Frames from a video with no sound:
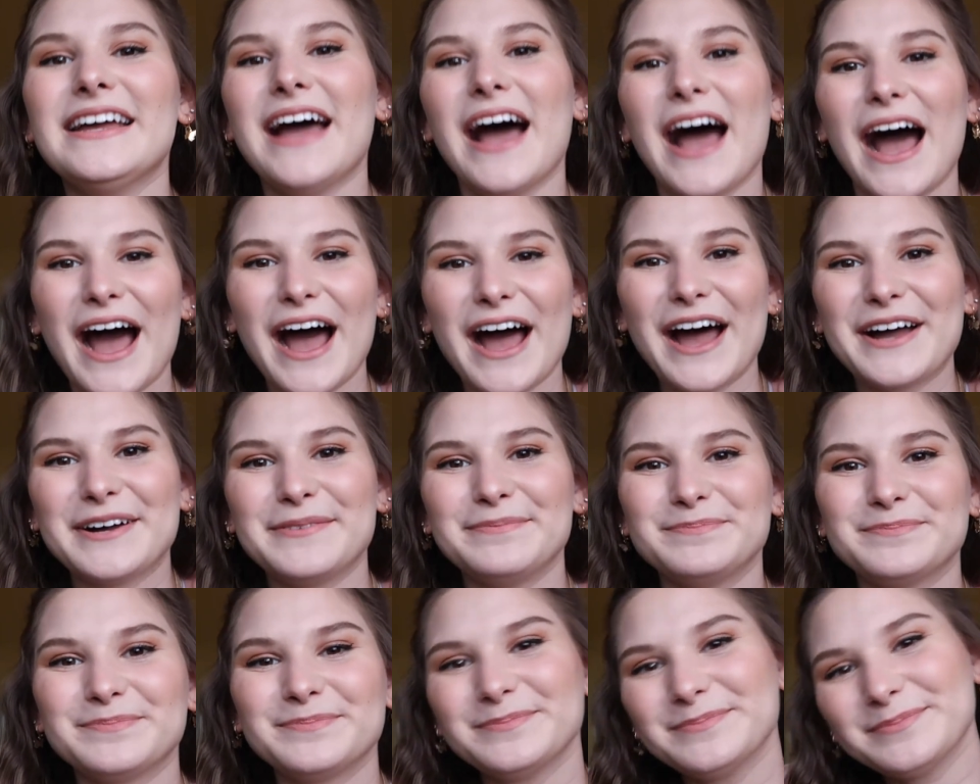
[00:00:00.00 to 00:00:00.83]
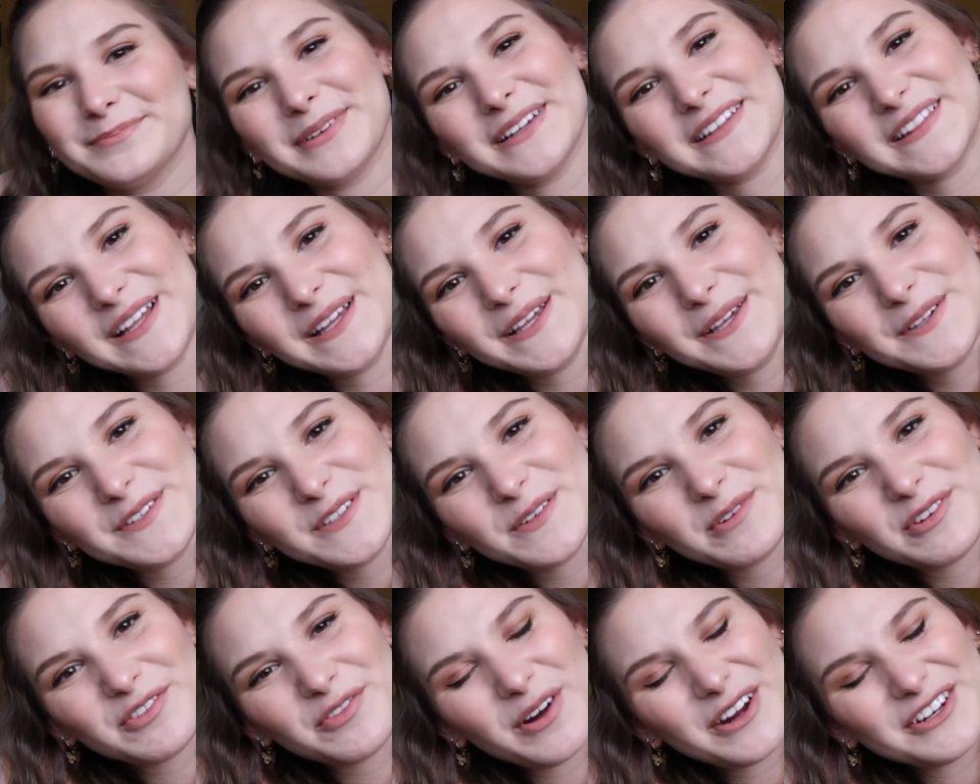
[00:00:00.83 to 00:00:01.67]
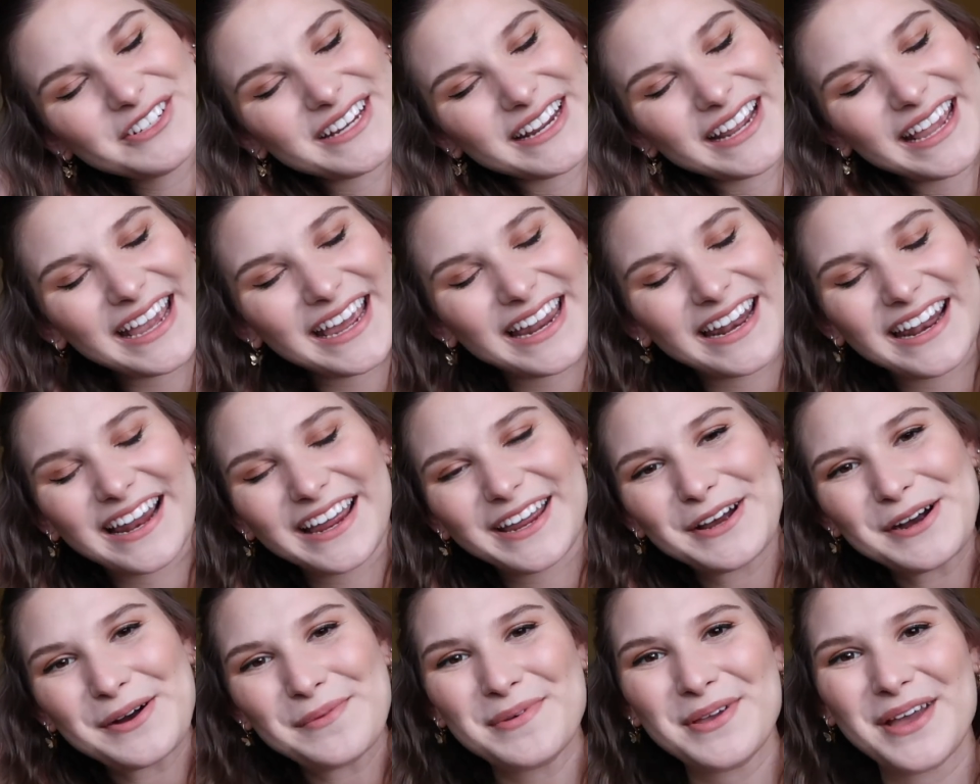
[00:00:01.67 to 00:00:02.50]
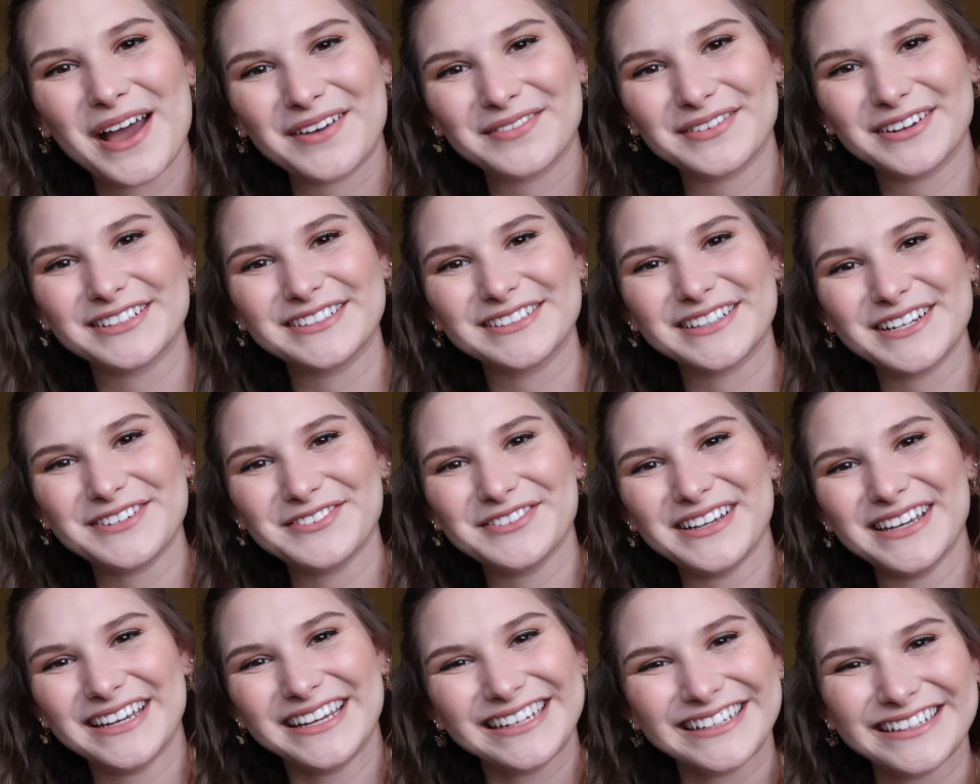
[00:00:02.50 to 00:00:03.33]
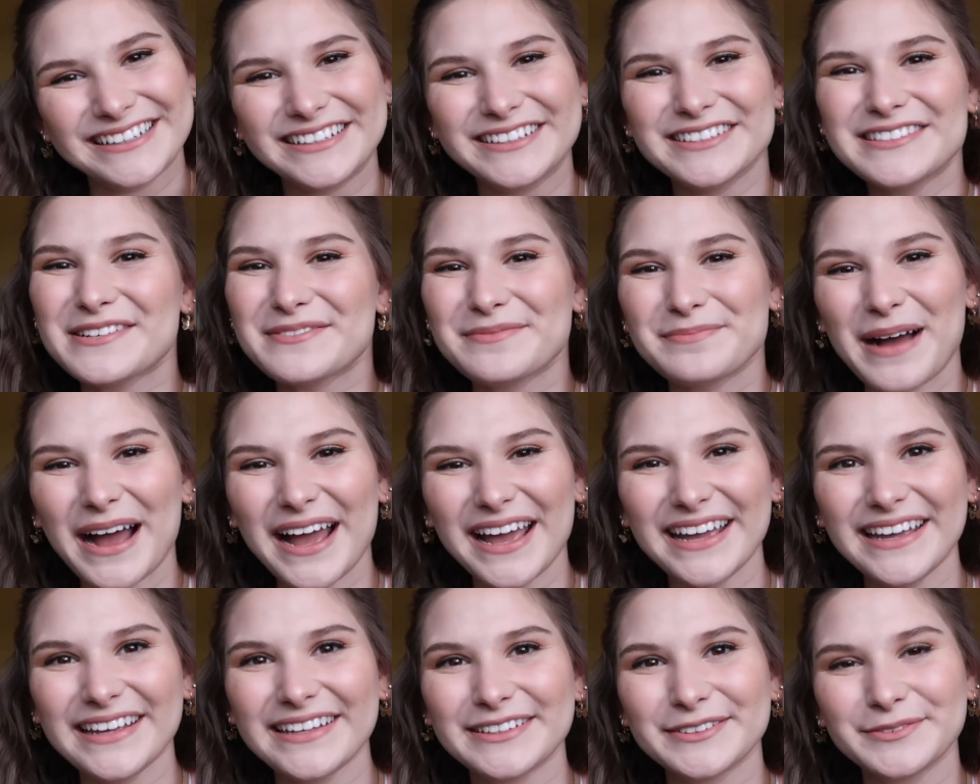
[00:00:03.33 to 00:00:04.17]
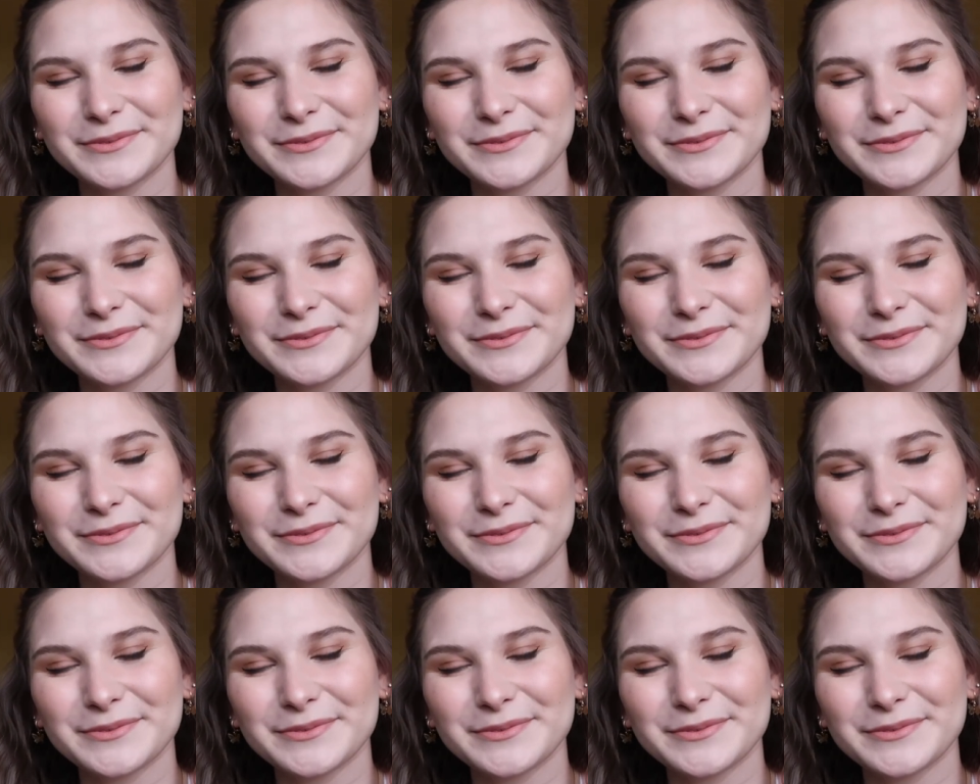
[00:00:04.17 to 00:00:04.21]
But thank you so much for watching, and I hope you have a great week. Bye!